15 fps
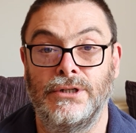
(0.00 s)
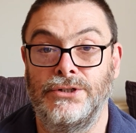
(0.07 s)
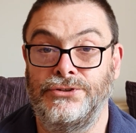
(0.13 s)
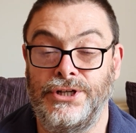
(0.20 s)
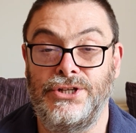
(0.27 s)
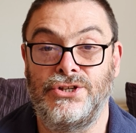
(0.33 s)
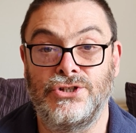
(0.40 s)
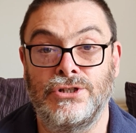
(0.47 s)

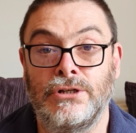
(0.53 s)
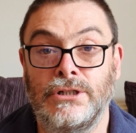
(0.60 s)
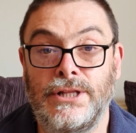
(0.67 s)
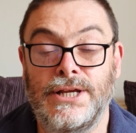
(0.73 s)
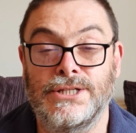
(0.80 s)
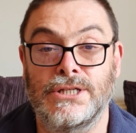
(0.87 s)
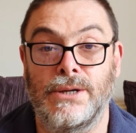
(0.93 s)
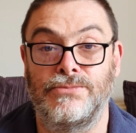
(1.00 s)
Teachers like
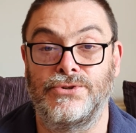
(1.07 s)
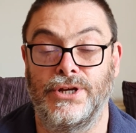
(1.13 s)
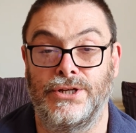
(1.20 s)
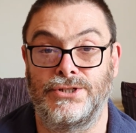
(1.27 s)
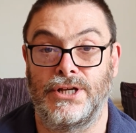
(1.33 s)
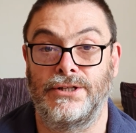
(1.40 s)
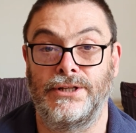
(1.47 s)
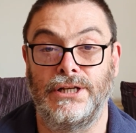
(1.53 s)
their
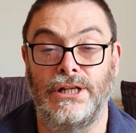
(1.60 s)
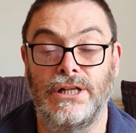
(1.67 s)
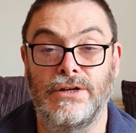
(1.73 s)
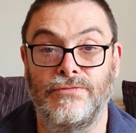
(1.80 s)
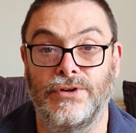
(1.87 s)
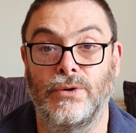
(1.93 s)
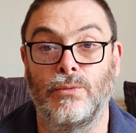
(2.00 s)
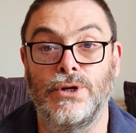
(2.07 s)
subjects and they
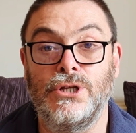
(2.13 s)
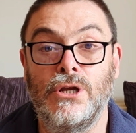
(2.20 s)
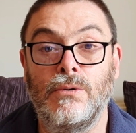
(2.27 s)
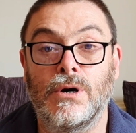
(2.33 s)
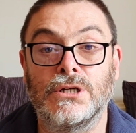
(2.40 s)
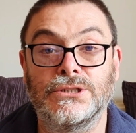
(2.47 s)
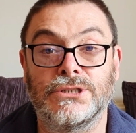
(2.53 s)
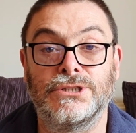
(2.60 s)
love it when you
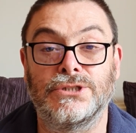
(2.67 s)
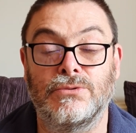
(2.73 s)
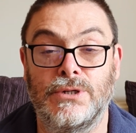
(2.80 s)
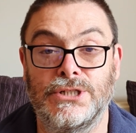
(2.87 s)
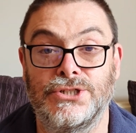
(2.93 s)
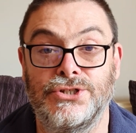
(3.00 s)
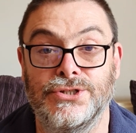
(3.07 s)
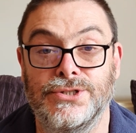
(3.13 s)
ask us
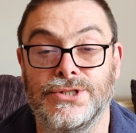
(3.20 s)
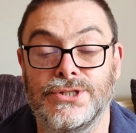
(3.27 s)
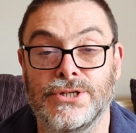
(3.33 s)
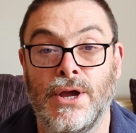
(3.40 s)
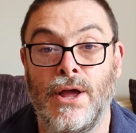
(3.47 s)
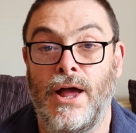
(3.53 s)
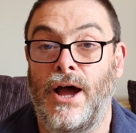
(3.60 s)
questions.